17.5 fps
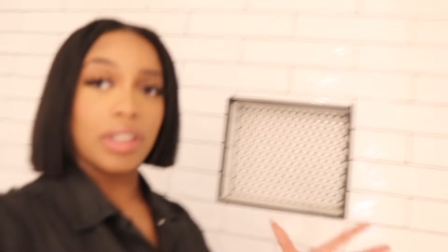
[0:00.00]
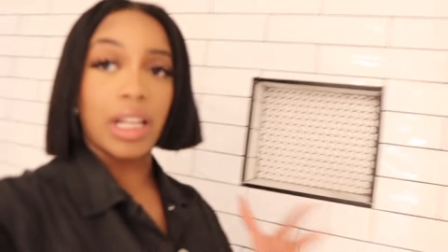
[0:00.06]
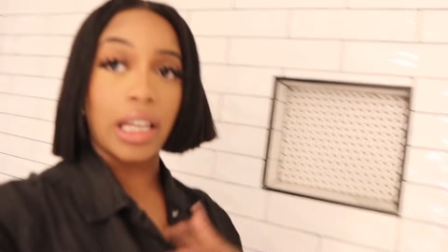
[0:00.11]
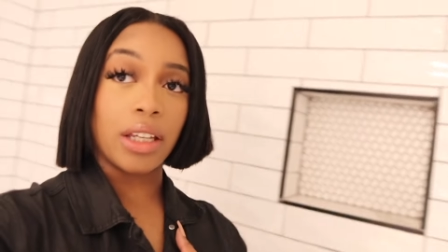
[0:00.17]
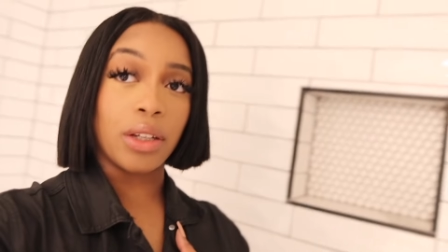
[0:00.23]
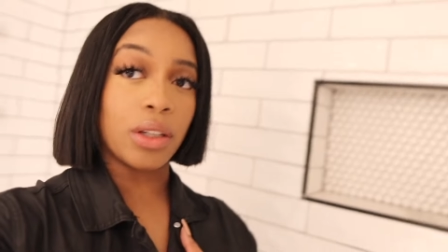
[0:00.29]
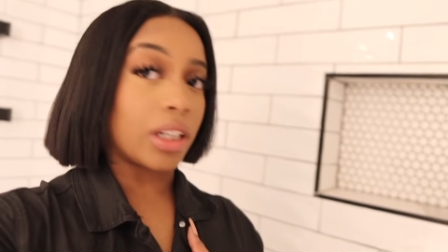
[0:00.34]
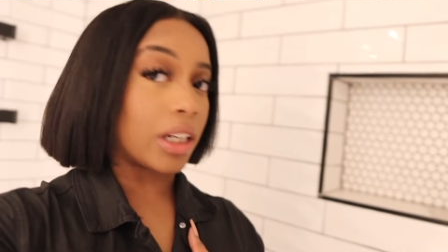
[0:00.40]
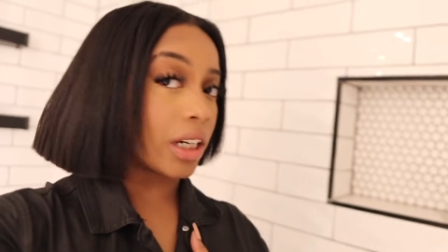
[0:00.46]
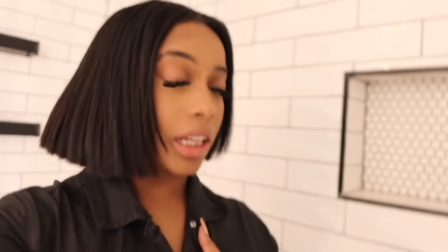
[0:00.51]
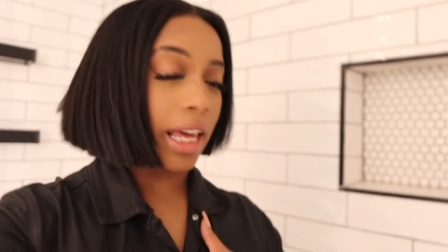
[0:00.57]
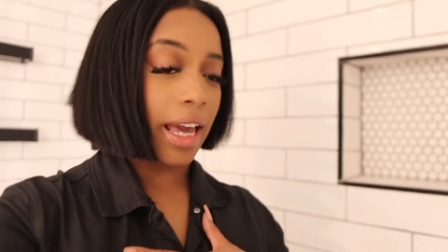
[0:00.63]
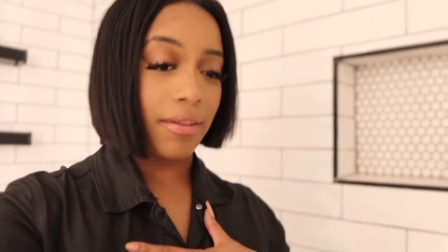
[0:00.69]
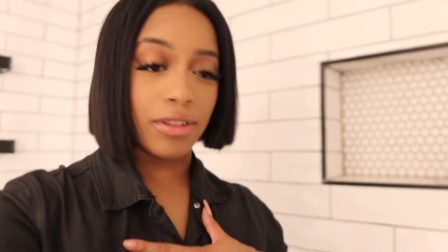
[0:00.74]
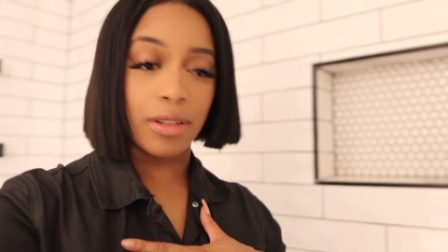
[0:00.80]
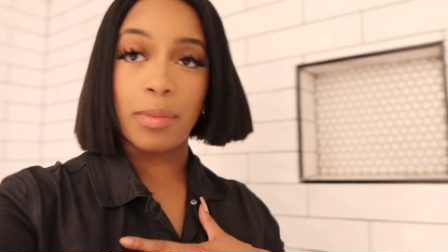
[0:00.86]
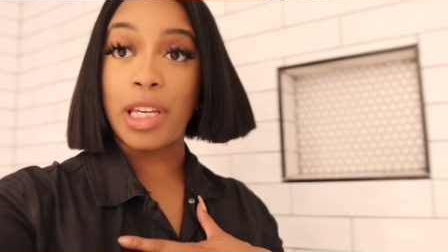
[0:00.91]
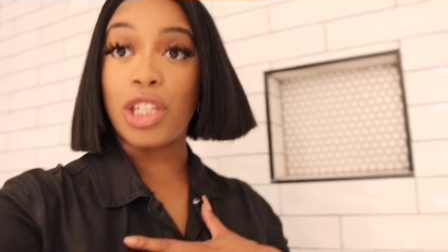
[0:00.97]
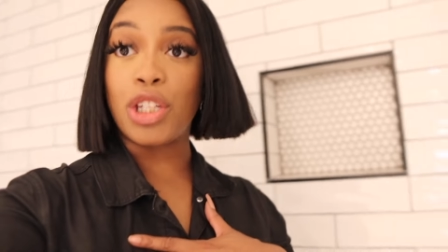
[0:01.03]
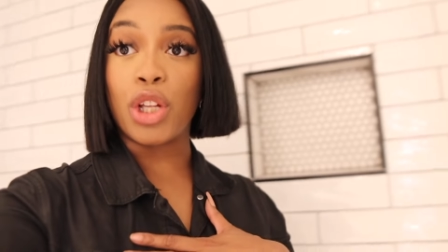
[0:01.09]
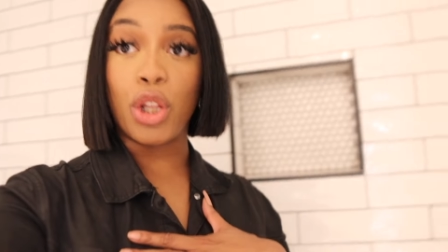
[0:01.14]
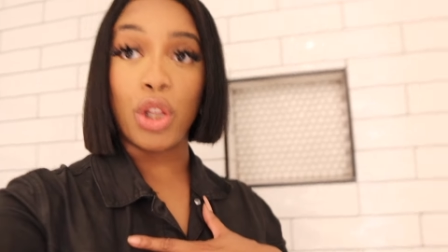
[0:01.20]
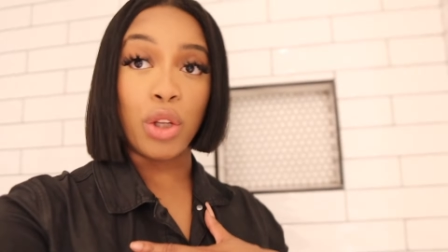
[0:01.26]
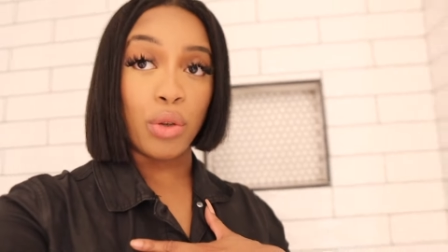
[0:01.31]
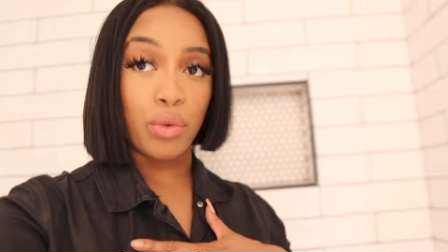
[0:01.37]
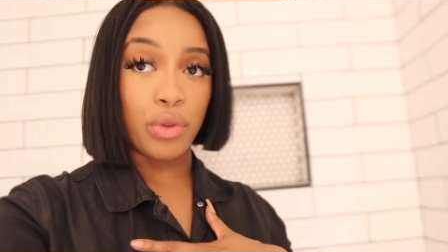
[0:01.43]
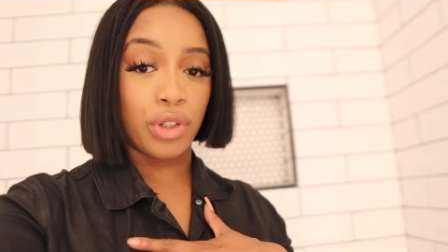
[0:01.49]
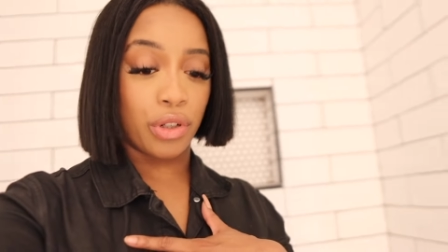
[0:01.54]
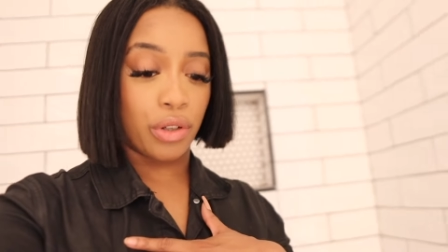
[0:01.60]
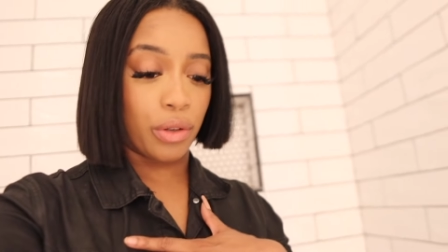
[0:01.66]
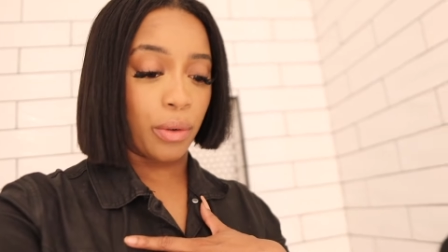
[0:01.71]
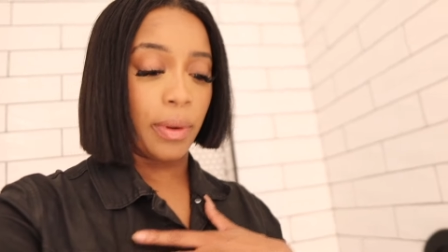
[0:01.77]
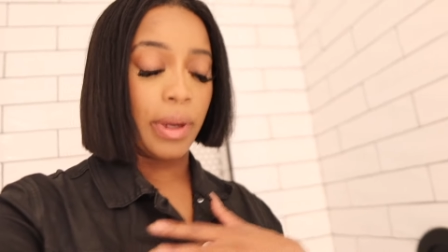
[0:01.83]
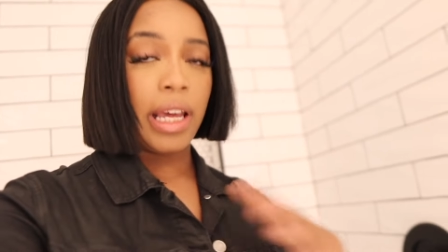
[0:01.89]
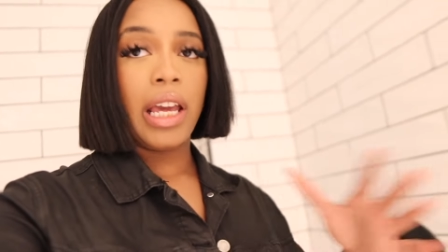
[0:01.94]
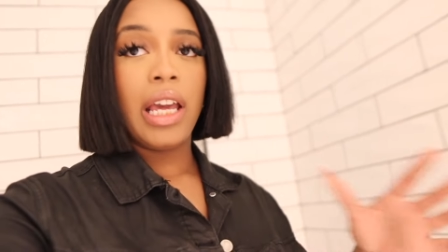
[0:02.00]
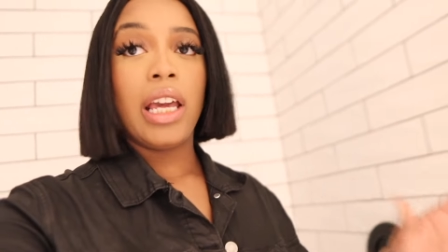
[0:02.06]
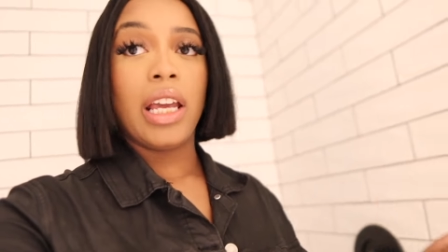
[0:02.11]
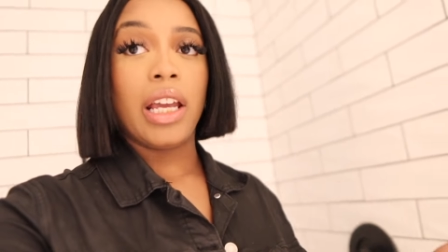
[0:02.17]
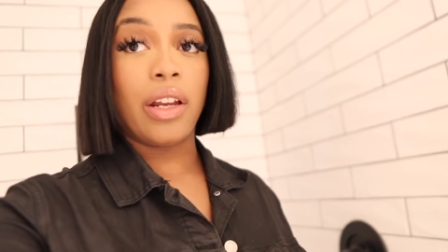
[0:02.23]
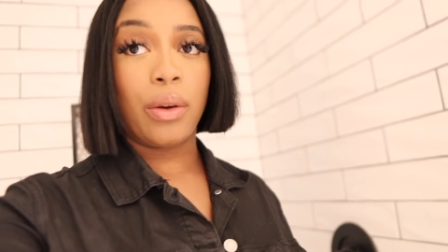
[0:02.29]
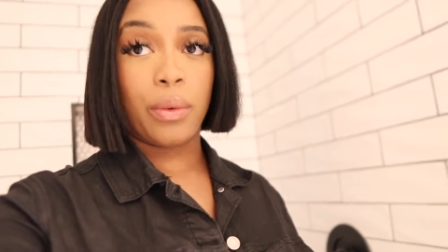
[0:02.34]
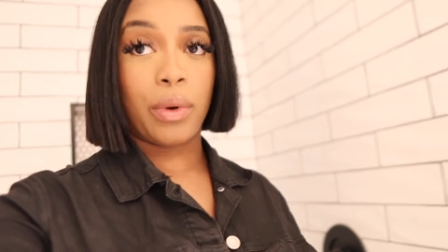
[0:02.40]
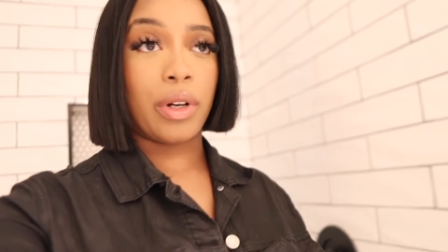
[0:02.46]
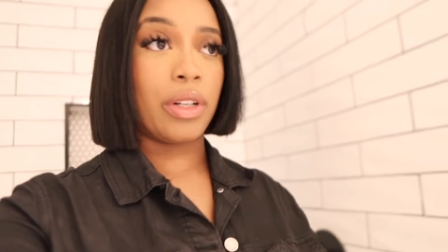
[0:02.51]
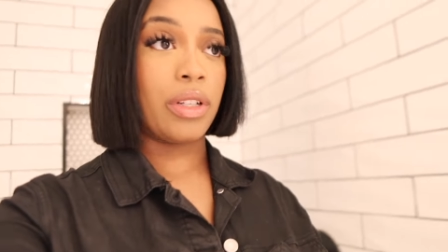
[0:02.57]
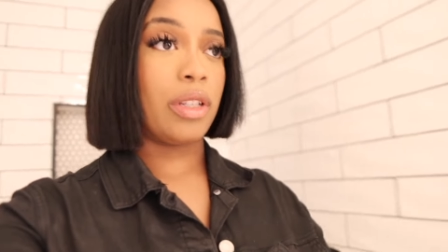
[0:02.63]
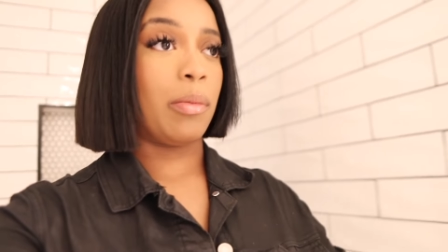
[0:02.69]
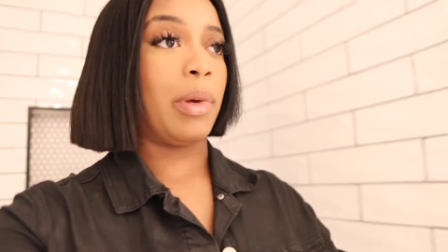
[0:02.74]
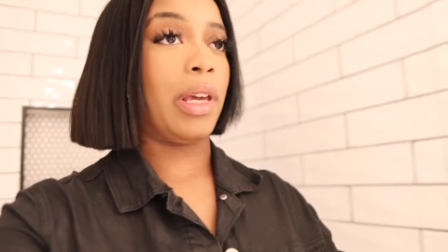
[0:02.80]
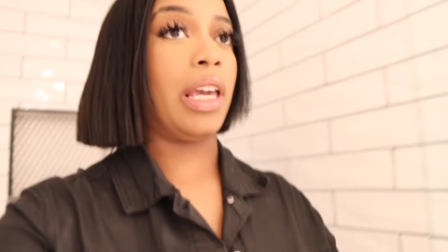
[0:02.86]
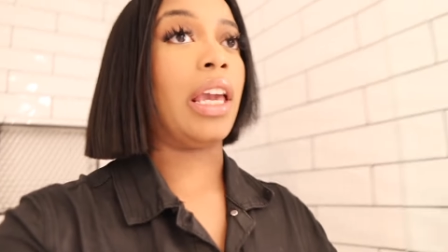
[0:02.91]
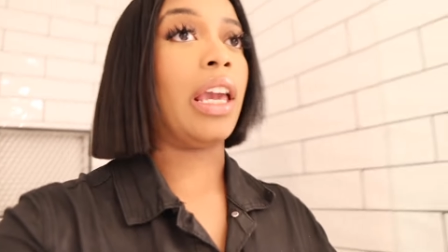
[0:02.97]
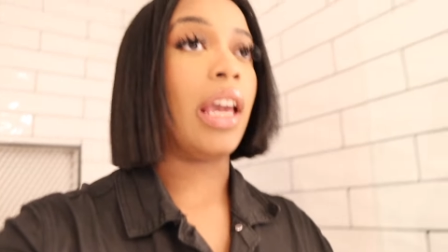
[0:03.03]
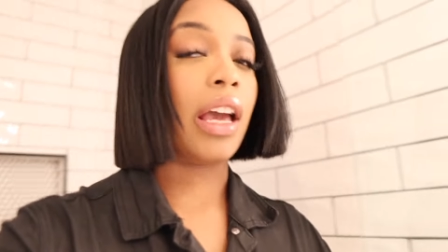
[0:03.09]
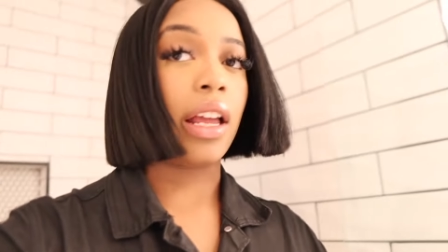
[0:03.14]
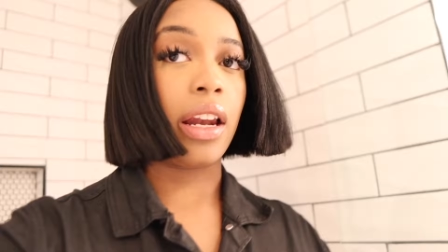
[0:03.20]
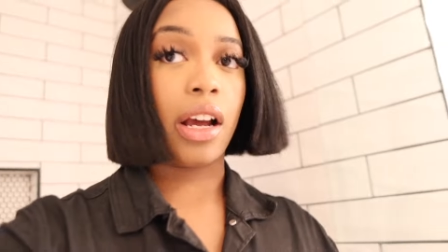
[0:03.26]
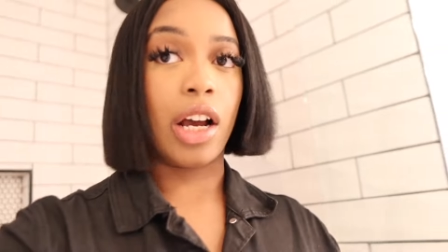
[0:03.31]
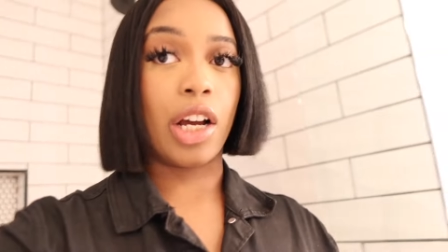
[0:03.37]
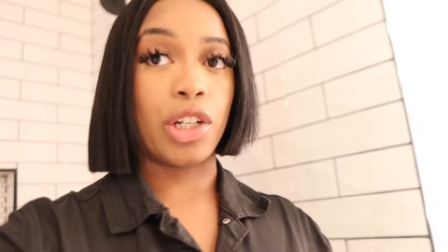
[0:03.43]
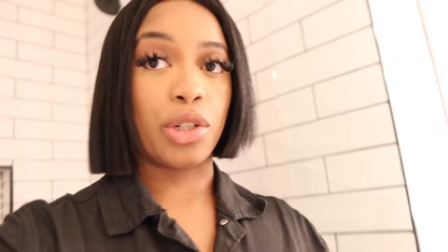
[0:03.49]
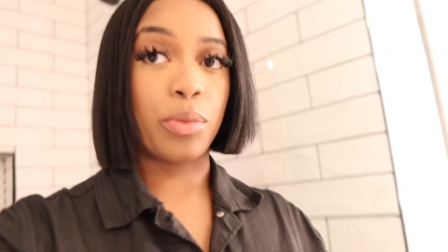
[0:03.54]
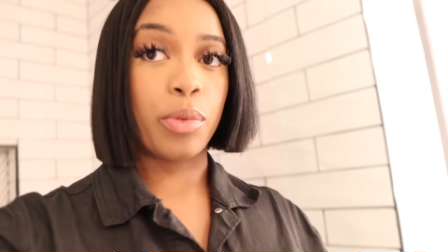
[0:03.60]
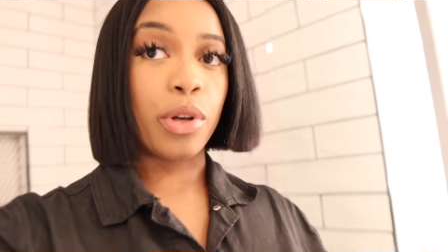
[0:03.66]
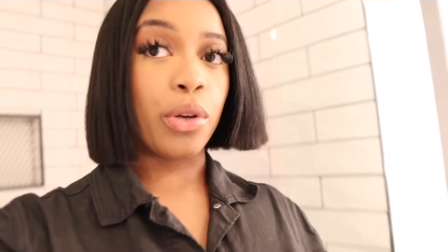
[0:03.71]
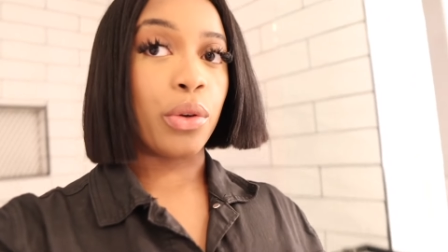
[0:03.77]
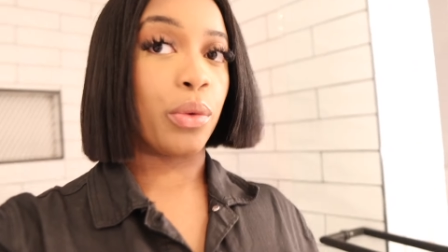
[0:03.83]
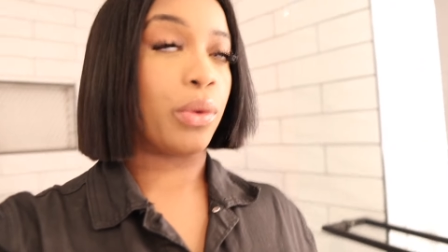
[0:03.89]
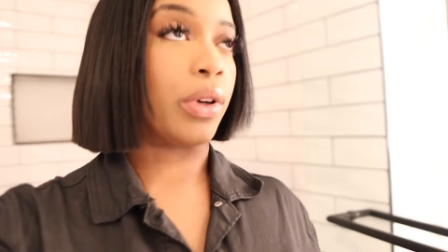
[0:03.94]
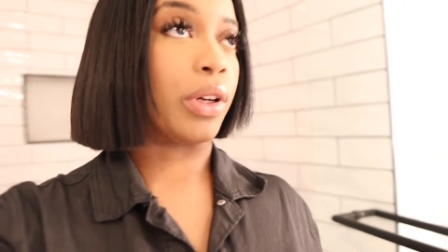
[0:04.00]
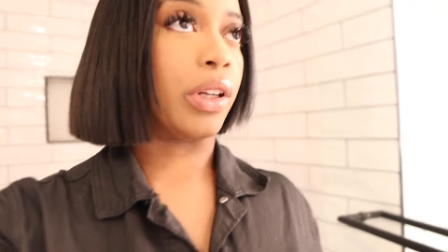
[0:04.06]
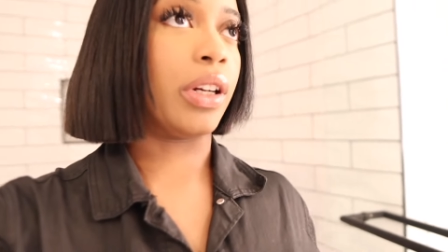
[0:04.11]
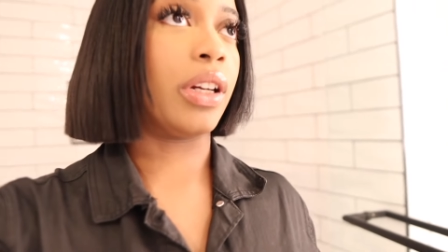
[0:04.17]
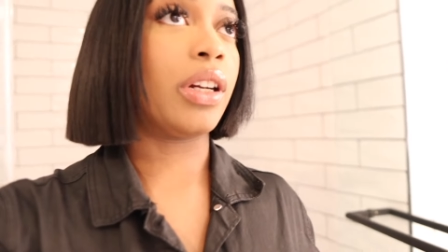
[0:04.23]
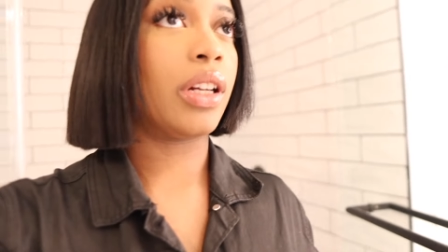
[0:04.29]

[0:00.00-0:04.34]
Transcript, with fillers: Like, you literally have to be delusional in order to be an entrepreneur.